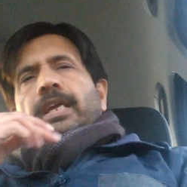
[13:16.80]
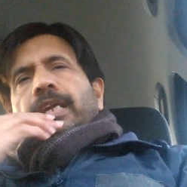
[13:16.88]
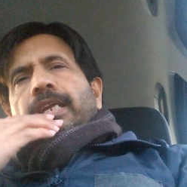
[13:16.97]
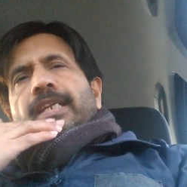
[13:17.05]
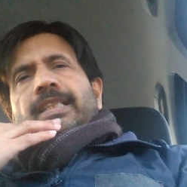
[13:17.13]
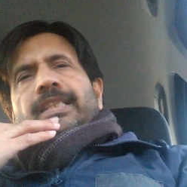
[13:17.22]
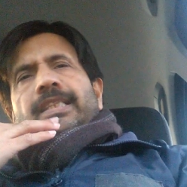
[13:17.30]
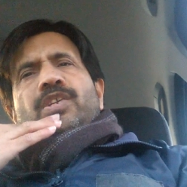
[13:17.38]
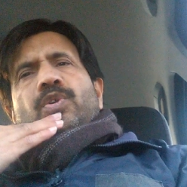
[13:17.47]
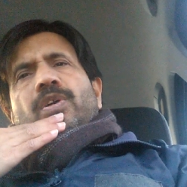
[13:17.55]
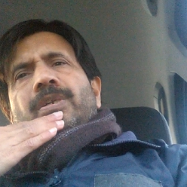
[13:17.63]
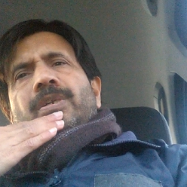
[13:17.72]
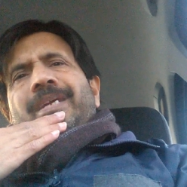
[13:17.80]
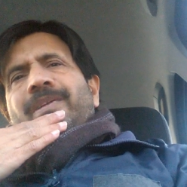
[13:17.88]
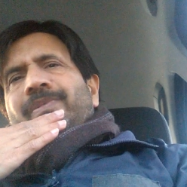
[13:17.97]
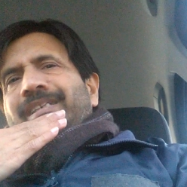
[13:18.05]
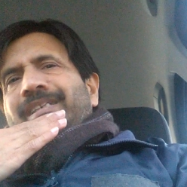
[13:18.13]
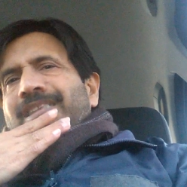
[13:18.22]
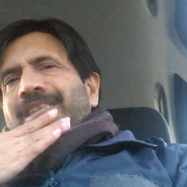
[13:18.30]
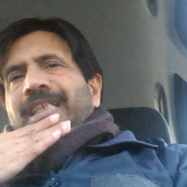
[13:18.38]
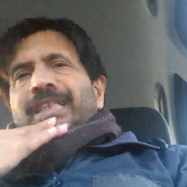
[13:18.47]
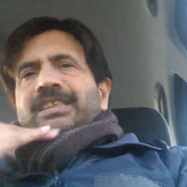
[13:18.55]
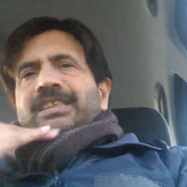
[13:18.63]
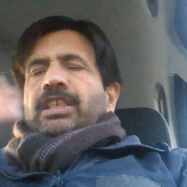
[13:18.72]
and then your doctor may advise
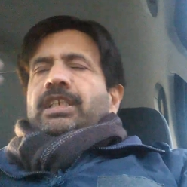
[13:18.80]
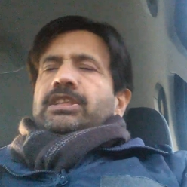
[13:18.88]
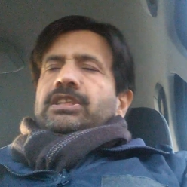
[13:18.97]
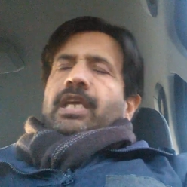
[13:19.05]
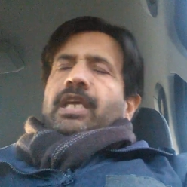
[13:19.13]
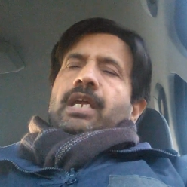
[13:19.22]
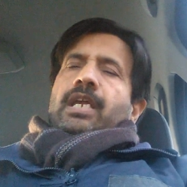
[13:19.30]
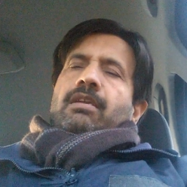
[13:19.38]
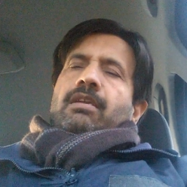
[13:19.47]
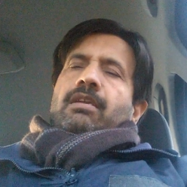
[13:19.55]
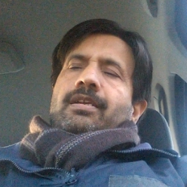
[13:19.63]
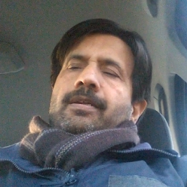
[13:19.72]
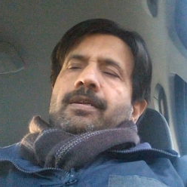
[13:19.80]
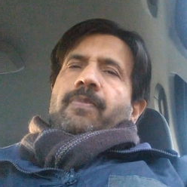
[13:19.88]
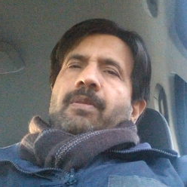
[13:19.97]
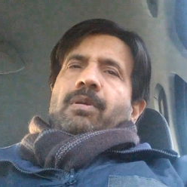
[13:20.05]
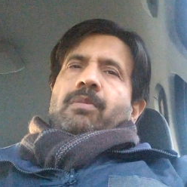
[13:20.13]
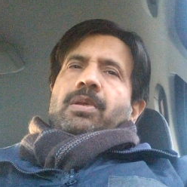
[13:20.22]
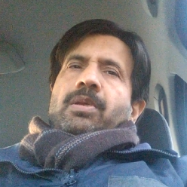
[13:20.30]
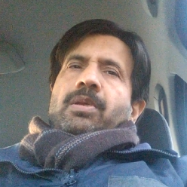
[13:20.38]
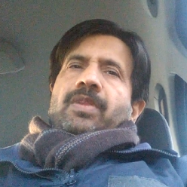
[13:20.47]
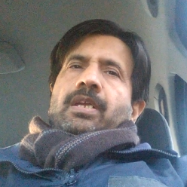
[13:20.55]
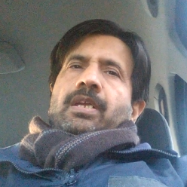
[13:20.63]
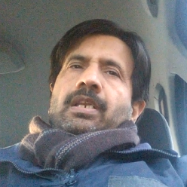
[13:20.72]
like a CT scan or um, maybe
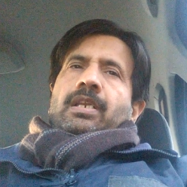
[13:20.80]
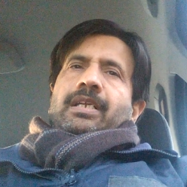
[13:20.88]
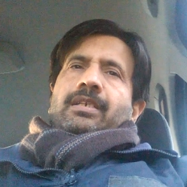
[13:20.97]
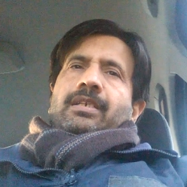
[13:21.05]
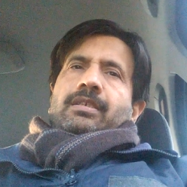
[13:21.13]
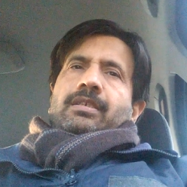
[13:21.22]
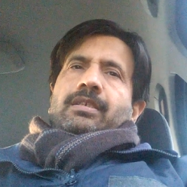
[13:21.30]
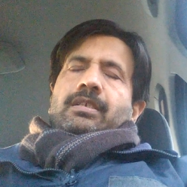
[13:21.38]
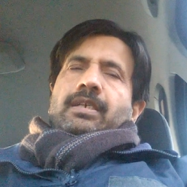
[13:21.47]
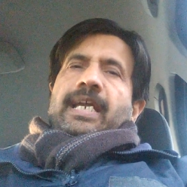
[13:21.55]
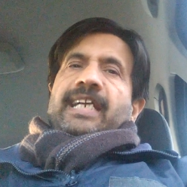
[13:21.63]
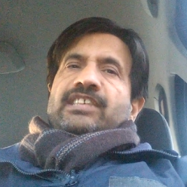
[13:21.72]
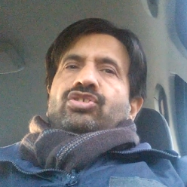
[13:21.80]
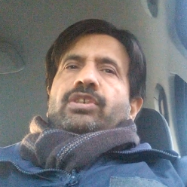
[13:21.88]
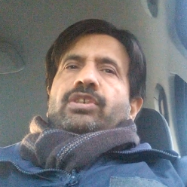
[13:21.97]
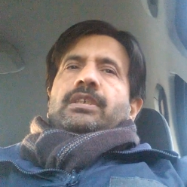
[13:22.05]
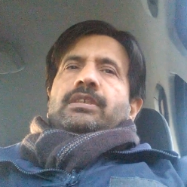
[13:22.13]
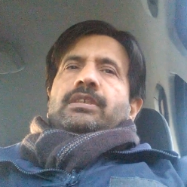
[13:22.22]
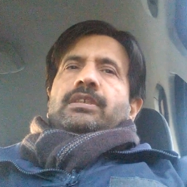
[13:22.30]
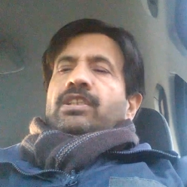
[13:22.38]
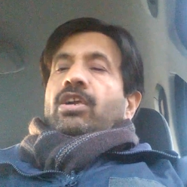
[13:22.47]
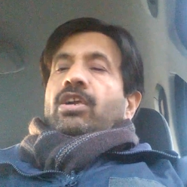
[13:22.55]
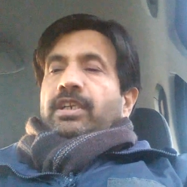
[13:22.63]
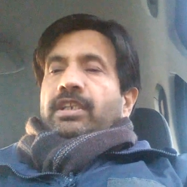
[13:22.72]
uh, like uh, X-rays and
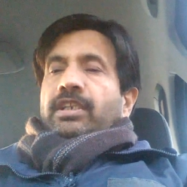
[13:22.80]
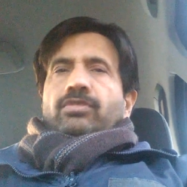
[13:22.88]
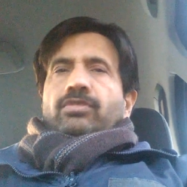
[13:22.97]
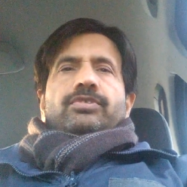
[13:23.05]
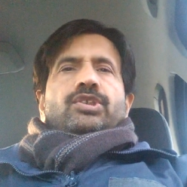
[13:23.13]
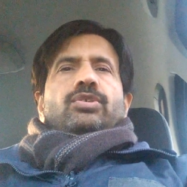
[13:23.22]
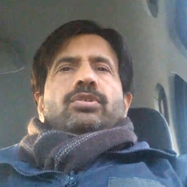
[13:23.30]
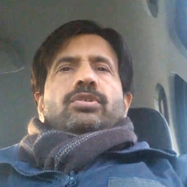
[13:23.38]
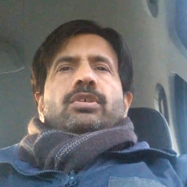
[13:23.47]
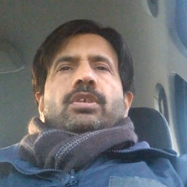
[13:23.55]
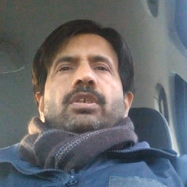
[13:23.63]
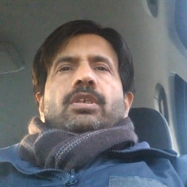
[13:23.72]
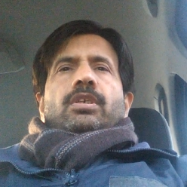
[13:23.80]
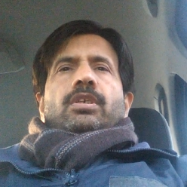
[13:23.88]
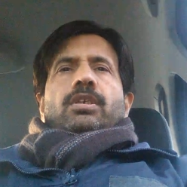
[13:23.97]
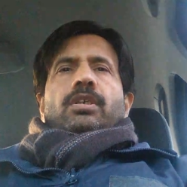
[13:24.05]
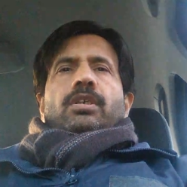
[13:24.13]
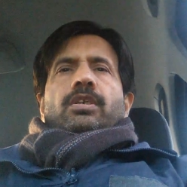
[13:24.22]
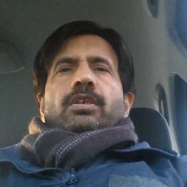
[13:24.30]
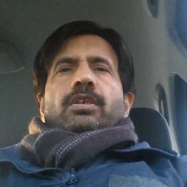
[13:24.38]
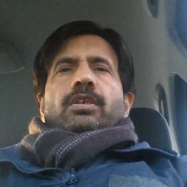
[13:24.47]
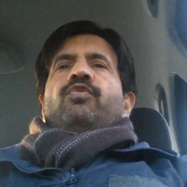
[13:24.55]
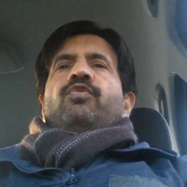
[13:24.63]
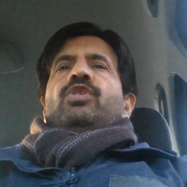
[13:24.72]
ultrasounds, you know, uh,
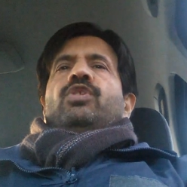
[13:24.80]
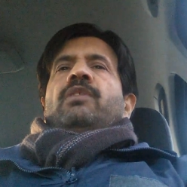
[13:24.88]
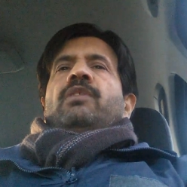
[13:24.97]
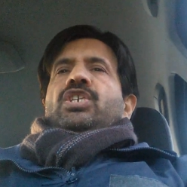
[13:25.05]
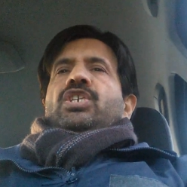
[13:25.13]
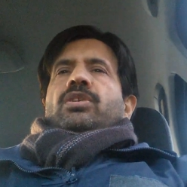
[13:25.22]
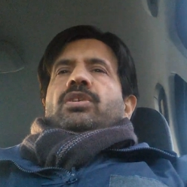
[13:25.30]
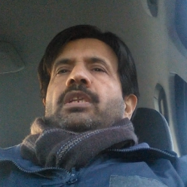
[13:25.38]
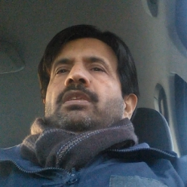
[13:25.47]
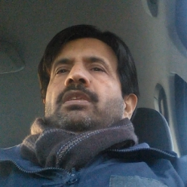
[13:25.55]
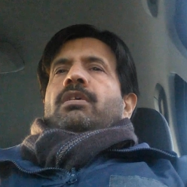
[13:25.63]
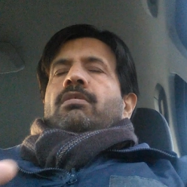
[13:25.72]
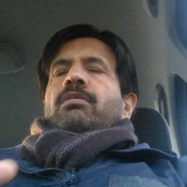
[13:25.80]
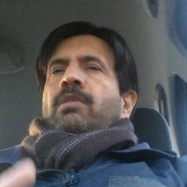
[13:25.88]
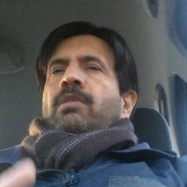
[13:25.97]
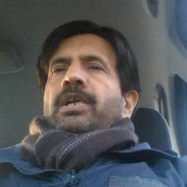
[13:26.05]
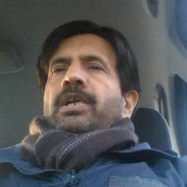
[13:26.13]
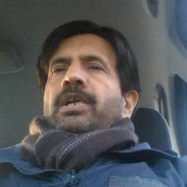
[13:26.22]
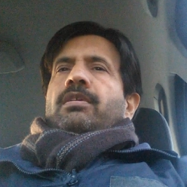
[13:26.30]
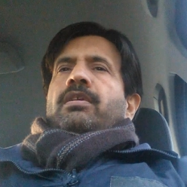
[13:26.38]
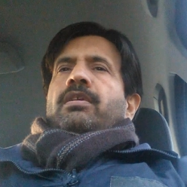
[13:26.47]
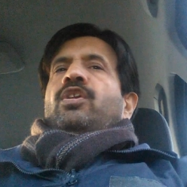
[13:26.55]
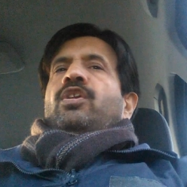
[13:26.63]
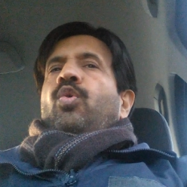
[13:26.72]
to view the infection in the gallbladder
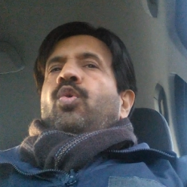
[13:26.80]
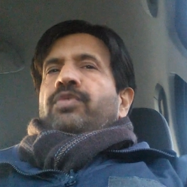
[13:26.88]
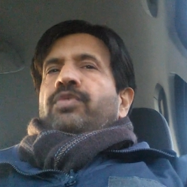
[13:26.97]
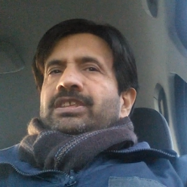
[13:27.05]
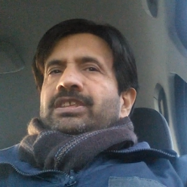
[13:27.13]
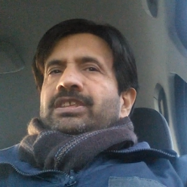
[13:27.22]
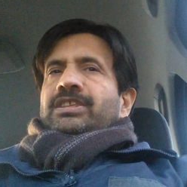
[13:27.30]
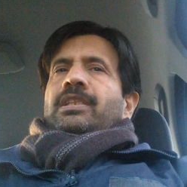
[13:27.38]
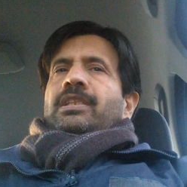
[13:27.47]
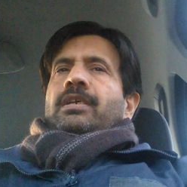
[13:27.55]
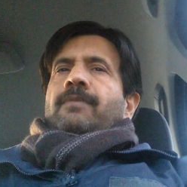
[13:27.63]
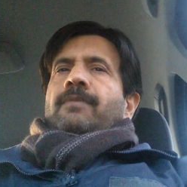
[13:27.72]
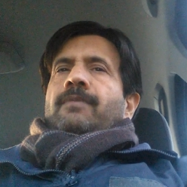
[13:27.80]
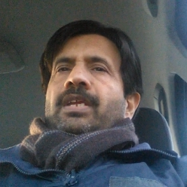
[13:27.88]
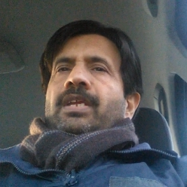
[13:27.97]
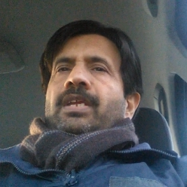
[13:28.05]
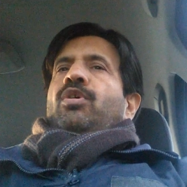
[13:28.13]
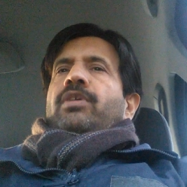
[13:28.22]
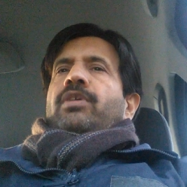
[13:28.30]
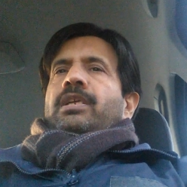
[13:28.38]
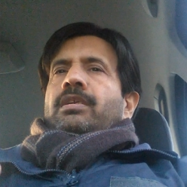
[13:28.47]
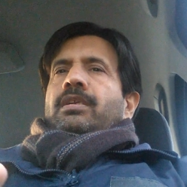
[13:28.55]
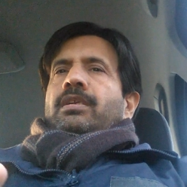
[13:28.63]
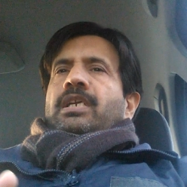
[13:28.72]
or the ovaries, and the MRI
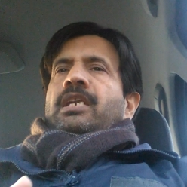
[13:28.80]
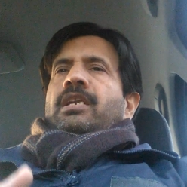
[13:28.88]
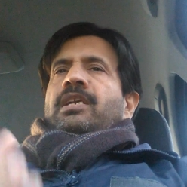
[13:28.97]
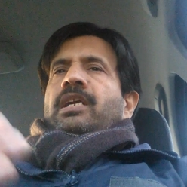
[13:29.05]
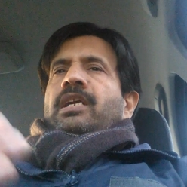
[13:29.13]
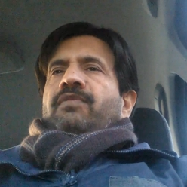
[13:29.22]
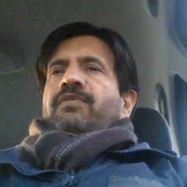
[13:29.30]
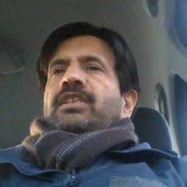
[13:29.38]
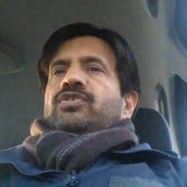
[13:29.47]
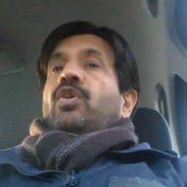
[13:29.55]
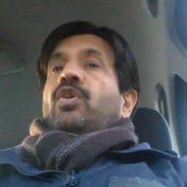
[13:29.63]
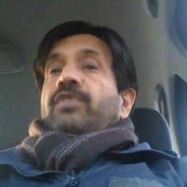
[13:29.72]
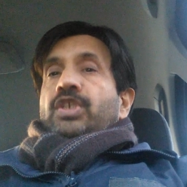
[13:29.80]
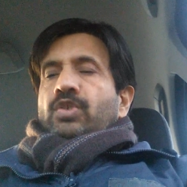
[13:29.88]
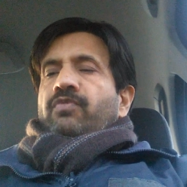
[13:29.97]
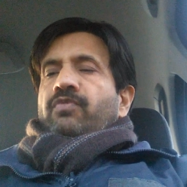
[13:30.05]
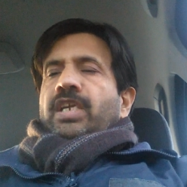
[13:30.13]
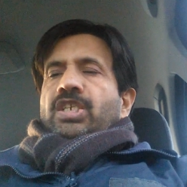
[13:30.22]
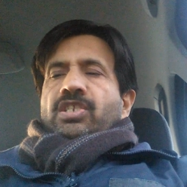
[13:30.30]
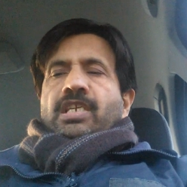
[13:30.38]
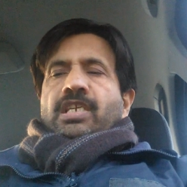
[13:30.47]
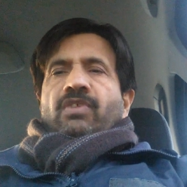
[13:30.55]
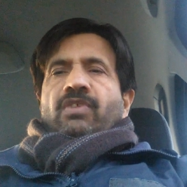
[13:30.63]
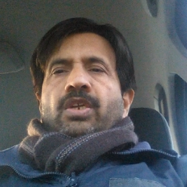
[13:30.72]
can identify the soft tissue infections
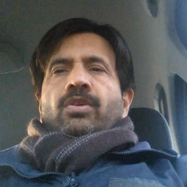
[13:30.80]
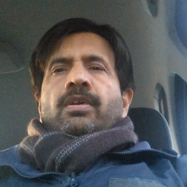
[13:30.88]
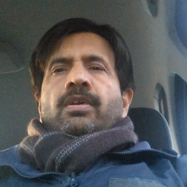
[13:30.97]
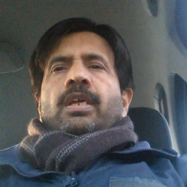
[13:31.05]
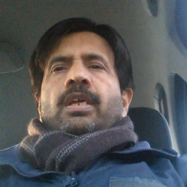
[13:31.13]
as well, you know.